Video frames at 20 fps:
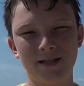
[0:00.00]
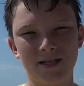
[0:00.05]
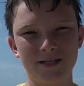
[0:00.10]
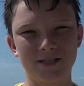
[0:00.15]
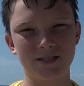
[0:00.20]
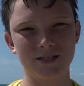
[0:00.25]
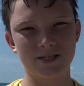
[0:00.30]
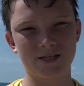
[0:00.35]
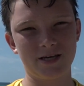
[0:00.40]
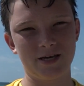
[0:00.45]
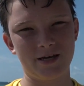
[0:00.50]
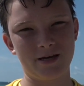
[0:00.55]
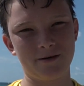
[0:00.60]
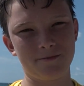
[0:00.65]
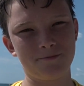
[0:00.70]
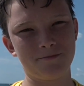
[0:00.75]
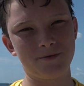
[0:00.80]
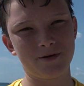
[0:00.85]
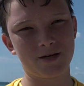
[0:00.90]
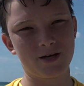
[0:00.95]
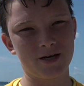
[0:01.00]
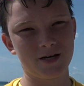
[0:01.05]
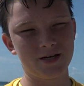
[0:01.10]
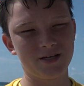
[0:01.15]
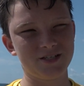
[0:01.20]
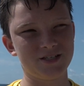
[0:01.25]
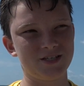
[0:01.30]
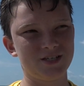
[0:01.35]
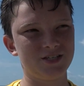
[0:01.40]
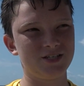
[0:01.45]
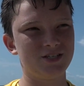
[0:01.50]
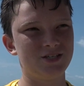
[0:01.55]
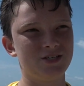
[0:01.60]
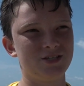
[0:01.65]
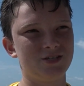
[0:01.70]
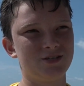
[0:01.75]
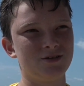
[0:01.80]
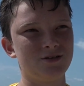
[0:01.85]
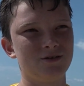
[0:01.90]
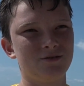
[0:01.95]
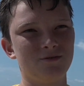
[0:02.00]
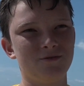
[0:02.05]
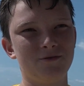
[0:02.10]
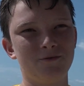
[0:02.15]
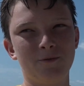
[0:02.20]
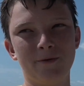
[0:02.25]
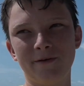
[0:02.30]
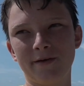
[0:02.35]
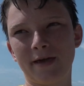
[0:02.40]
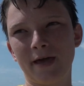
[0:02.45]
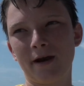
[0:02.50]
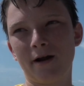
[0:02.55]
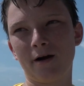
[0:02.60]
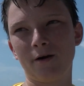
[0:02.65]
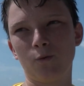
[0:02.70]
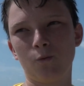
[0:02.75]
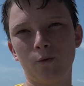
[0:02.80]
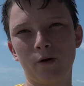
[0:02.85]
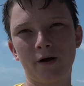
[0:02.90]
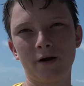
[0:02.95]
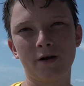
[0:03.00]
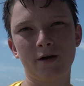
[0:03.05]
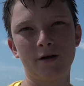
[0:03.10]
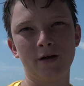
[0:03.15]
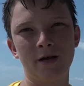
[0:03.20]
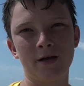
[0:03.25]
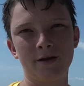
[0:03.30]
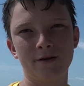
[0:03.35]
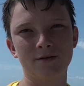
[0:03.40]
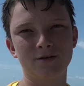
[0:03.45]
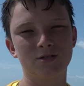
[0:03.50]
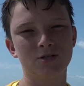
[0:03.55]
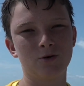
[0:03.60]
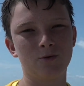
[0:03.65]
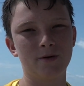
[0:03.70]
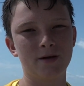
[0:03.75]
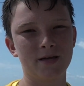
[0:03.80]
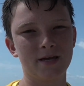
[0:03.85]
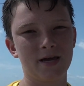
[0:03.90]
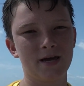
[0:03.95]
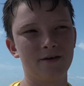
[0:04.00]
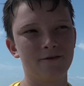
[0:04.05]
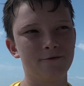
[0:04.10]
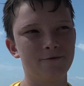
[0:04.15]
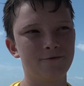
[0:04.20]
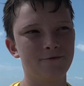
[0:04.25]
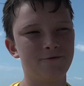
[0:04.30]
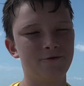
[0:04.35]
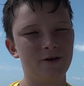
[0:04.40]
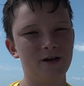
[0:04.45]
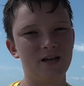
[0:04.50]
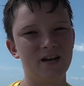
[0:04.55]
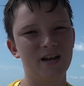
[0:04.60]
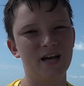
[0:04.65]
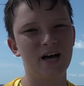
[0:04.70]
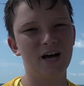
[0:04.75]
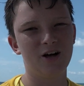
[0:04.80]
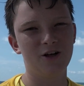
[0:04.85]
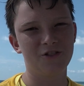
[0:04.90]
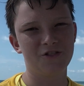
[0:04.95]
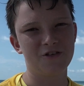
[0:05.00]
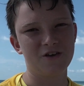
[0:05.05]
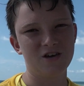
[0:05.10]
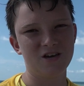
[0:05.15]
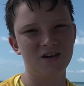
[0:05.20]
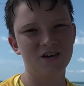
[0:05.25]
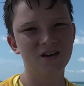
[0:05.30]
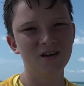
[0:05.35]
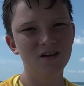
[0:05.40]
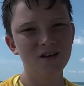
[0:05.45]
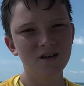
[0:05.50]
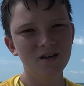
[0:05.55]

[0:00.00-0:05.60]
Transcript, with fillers: I like this camp because it's we get our work in so we can get fit, healthy,